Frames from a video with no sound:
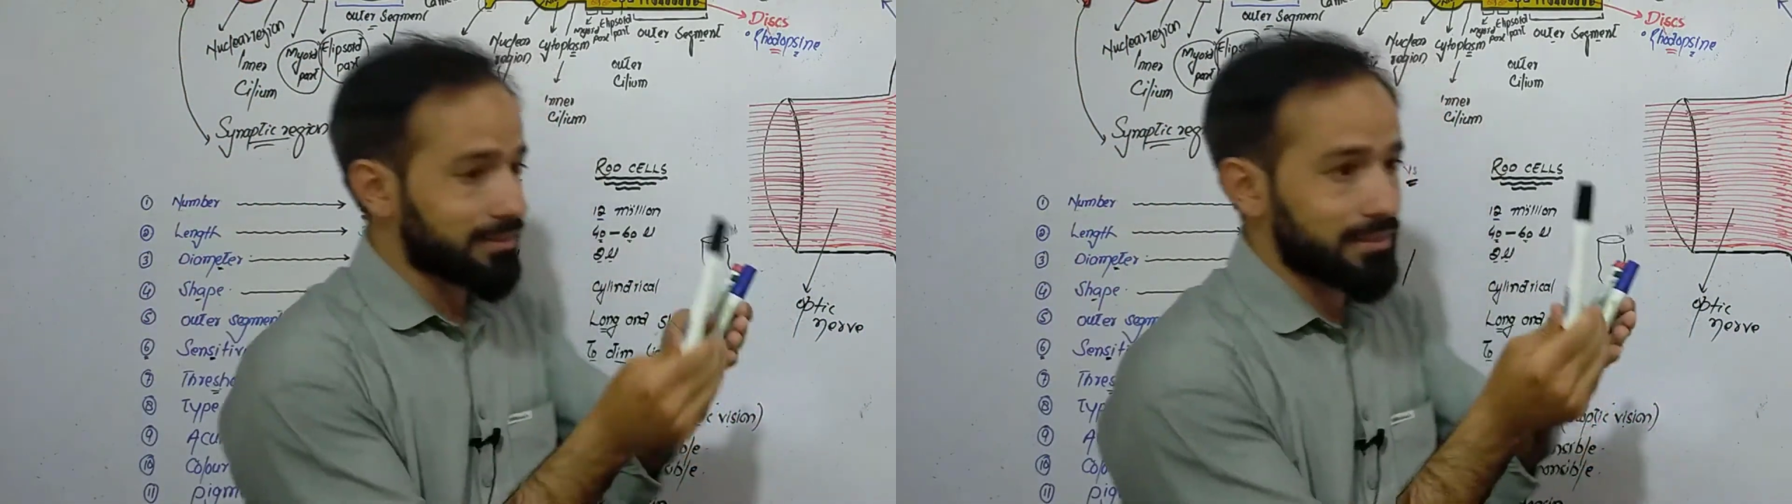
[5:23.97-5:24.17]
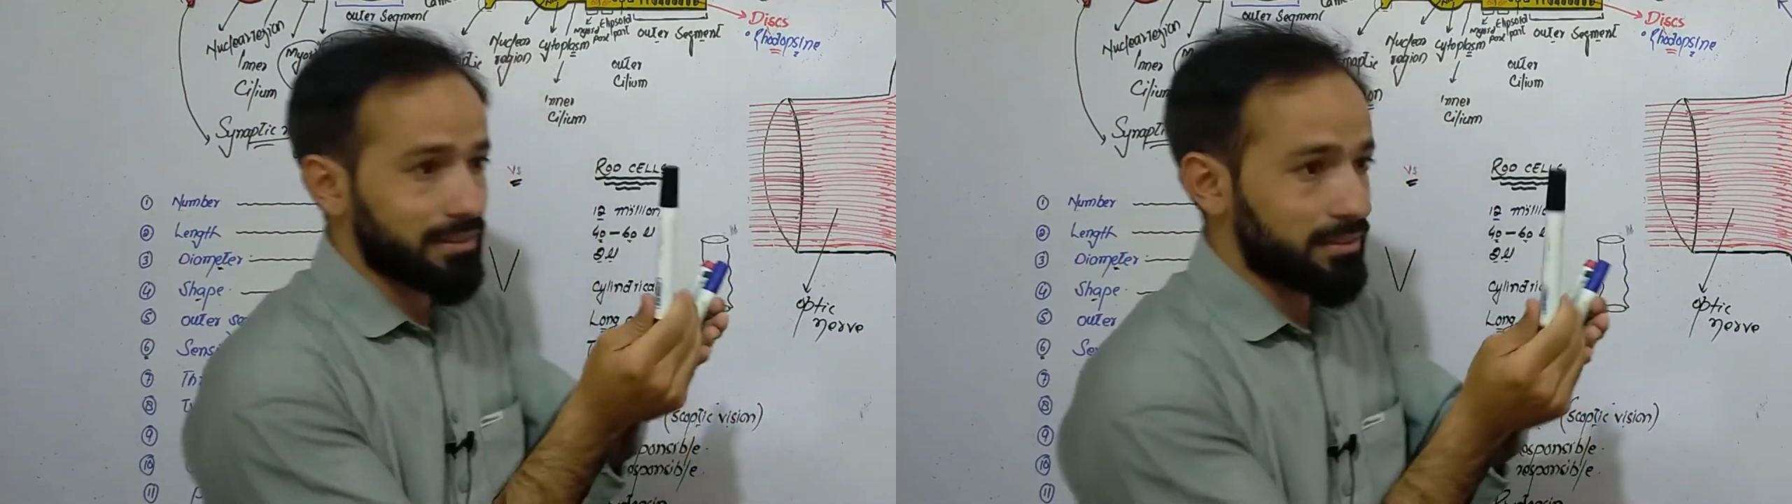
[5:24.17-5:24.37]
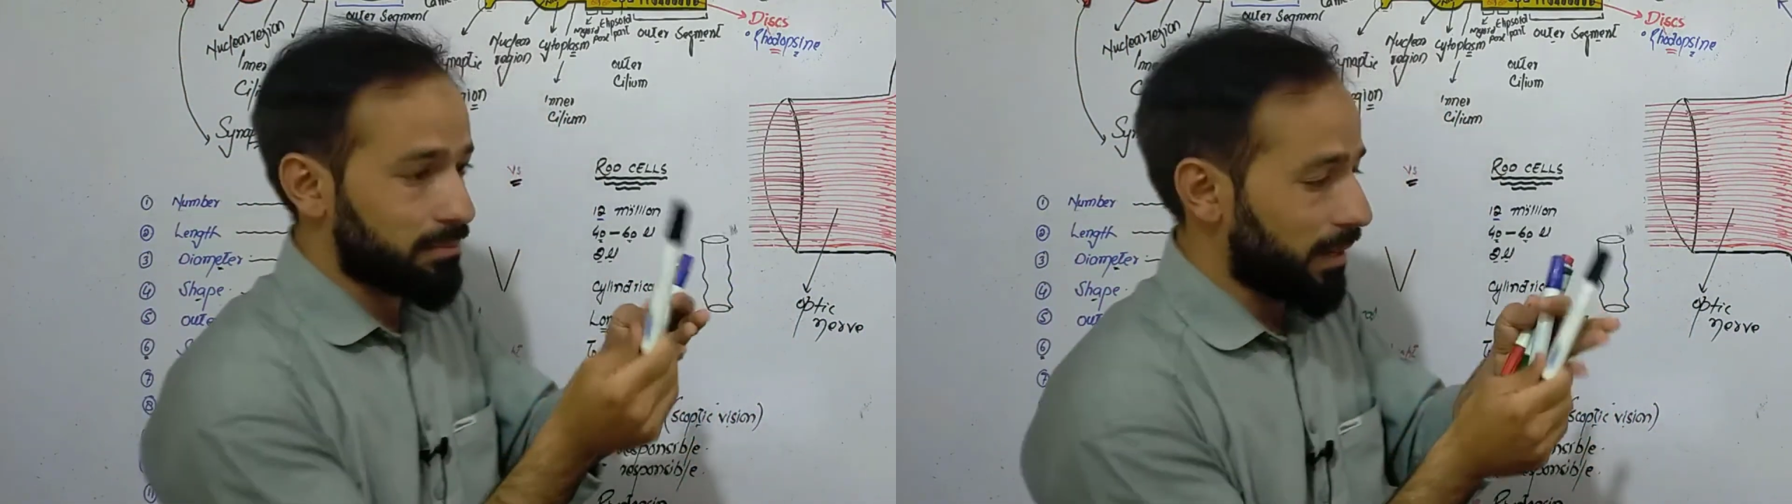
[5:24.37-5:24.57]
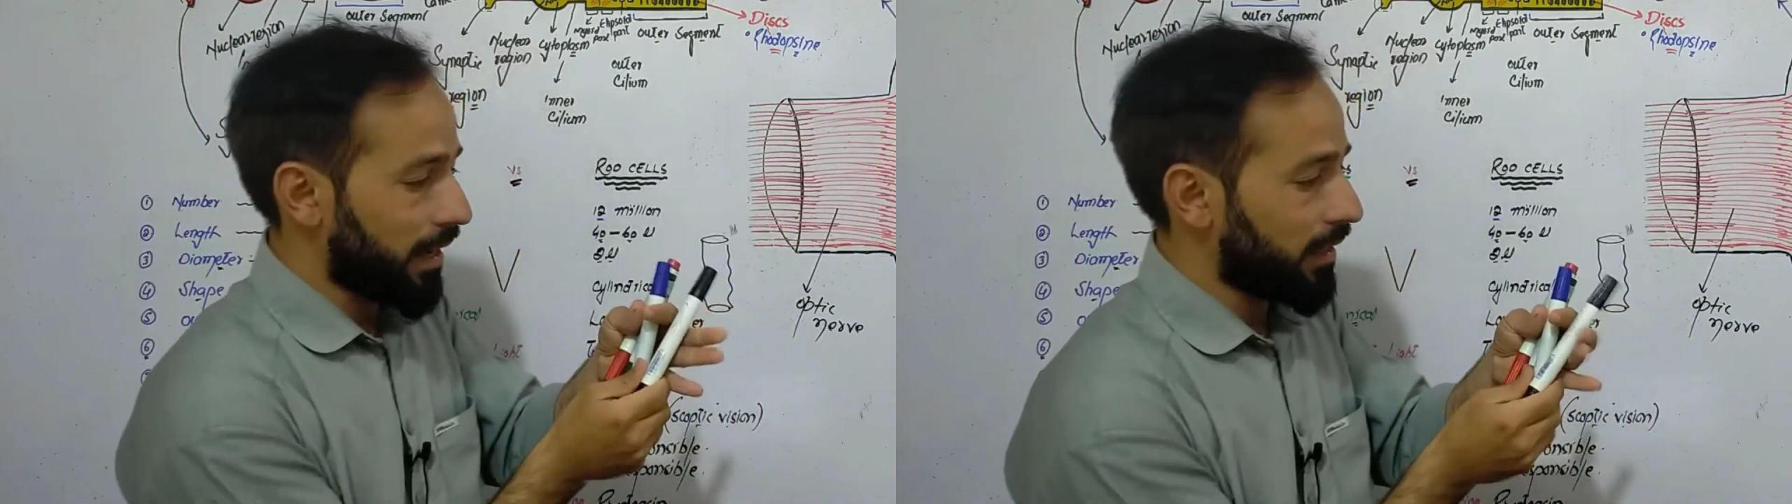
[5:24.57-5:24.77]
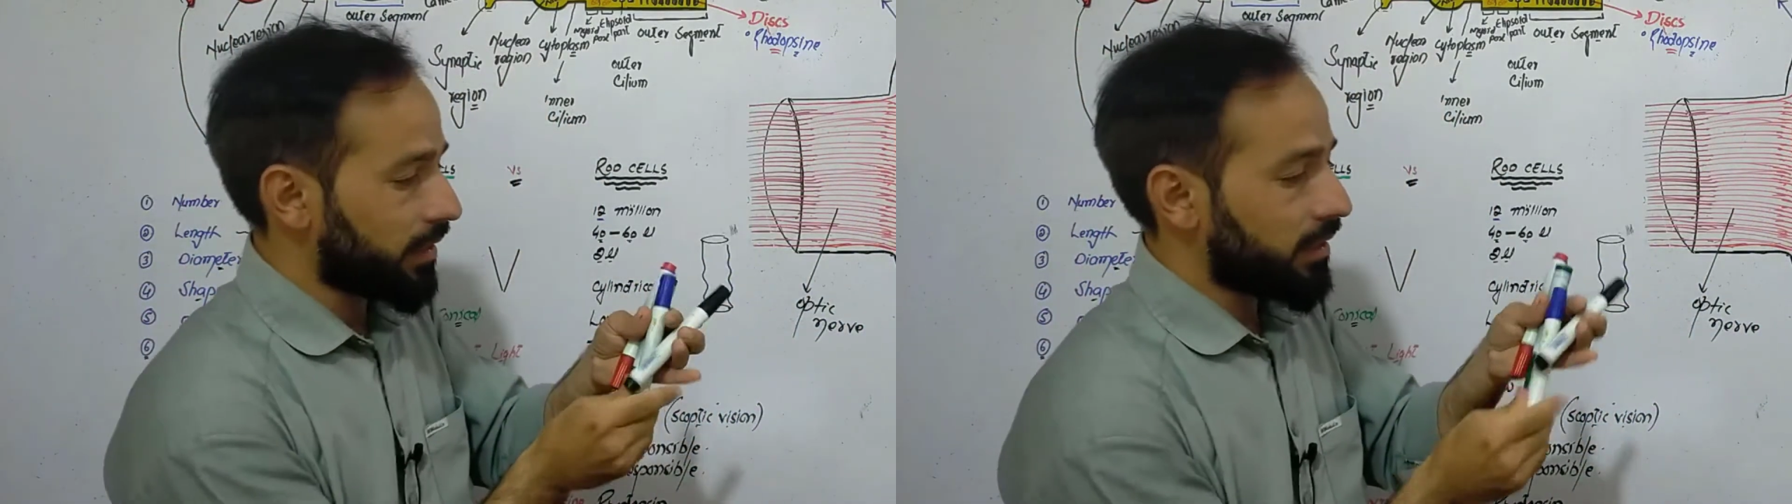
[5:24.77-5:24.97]
This is
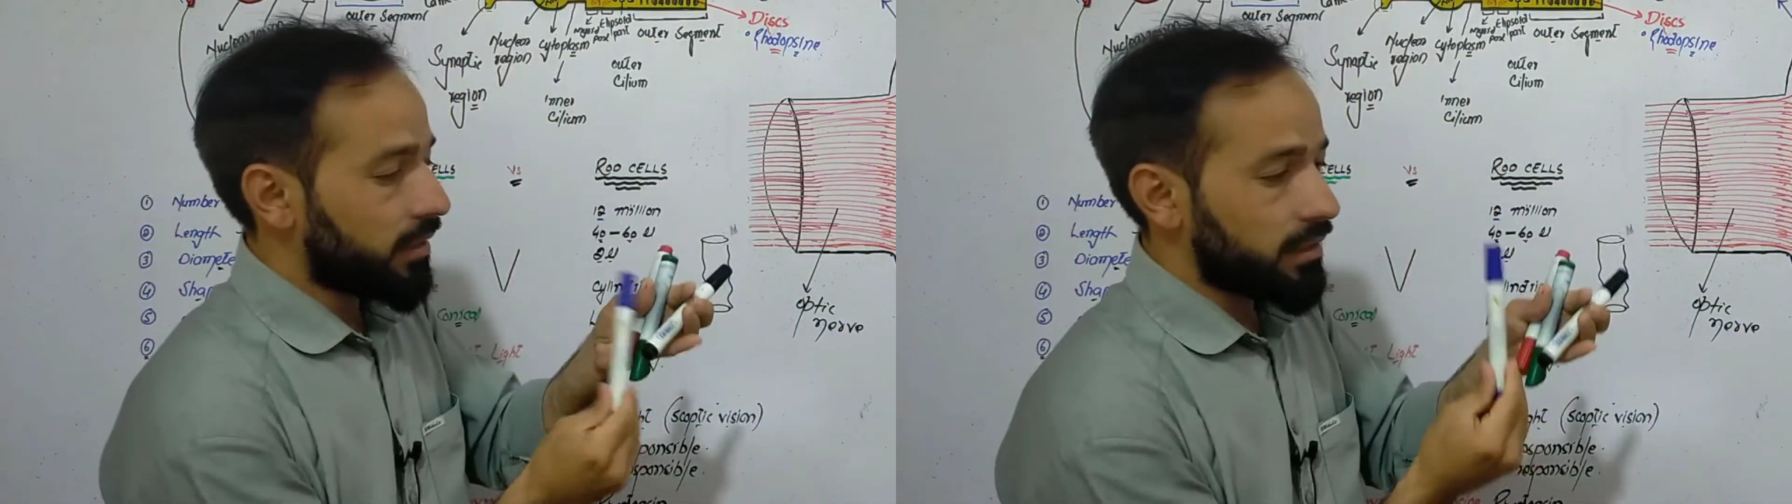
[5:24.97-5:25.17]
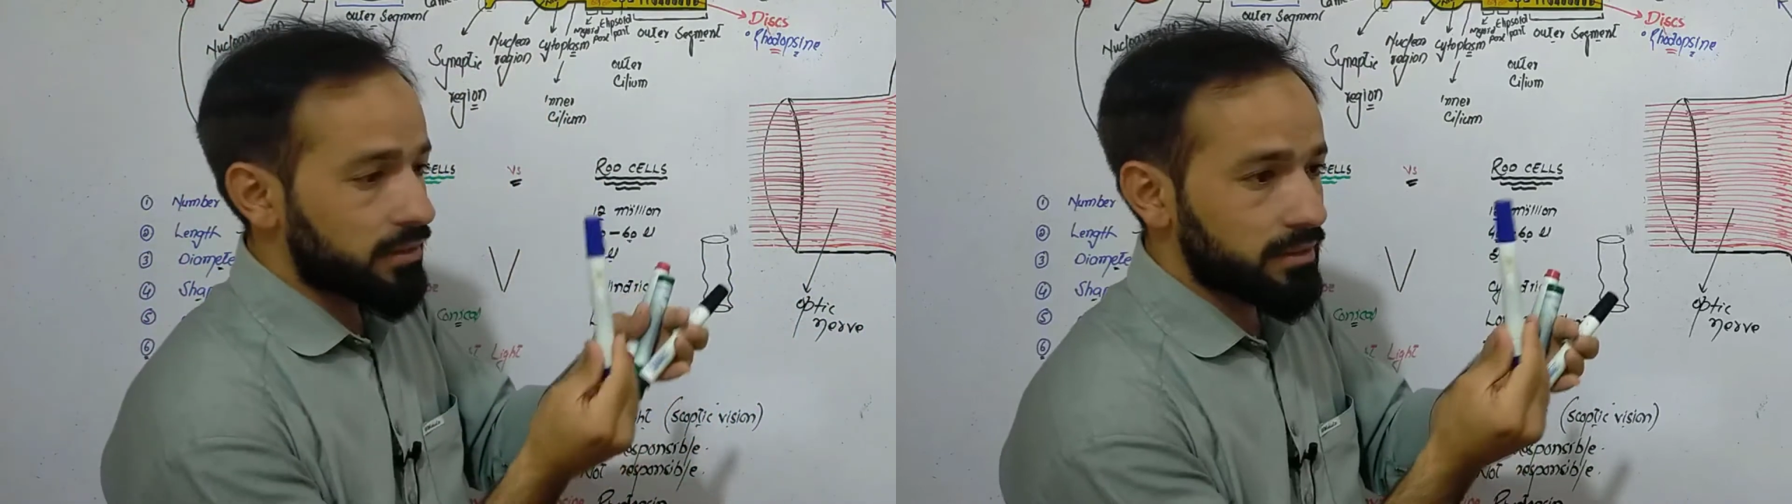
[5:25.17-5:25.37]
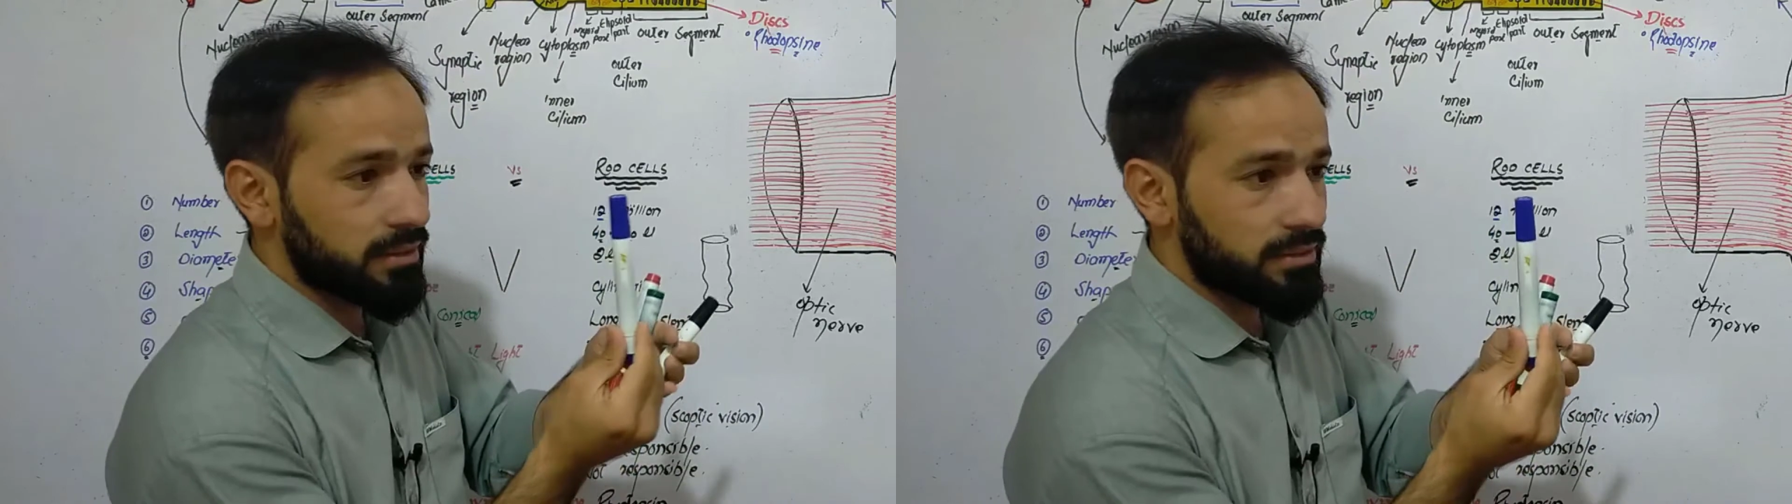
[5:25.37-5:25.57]
black, this